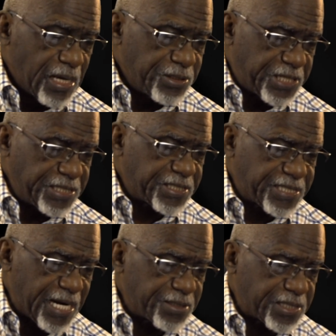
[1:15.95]
Jesus
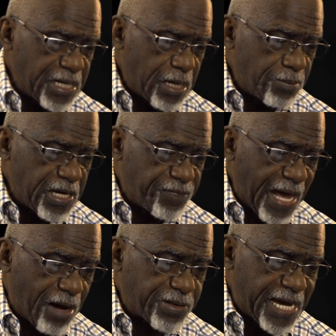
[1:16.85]
said unto him, if
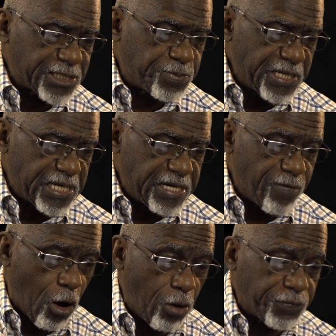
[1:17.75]
thou canst
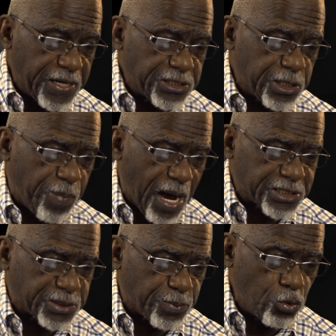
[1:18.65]
believe, all things are
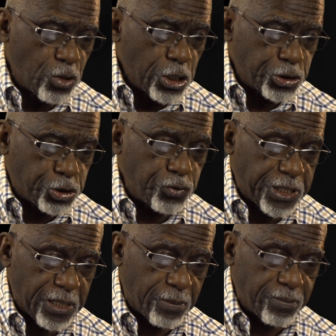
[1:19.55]
possible to
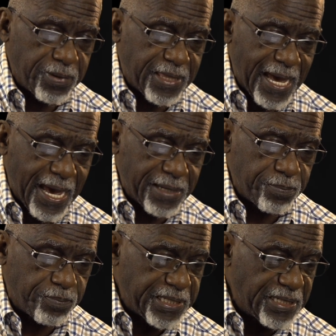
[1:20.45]
him that
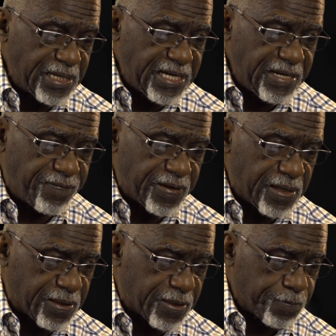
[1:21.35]

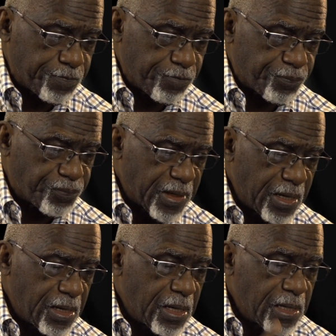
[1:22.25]
believeth.
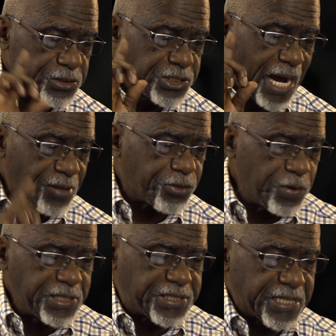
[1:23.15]
John
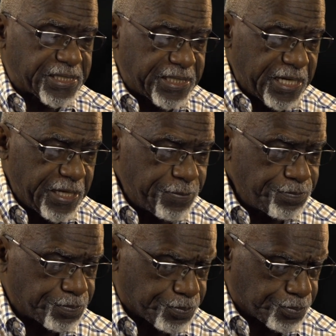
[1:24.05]

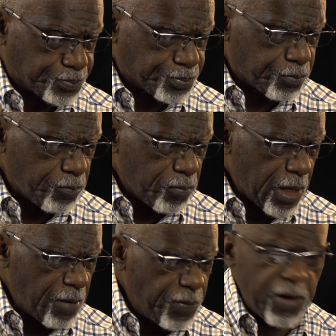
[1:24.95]
3:16,
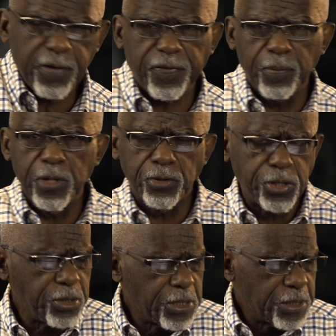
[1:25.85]
very
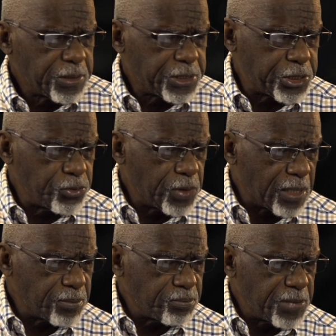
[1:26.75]
familiar
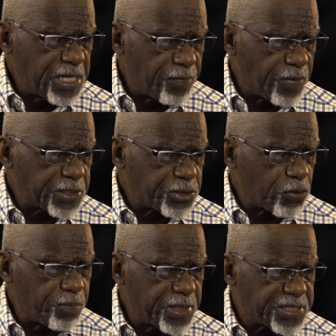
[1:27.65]
to many of us
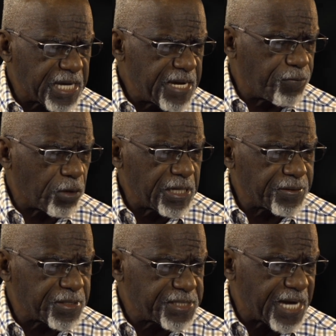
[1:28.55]
who have been saved for a
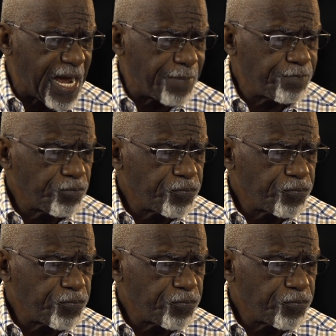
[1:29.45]
length of time.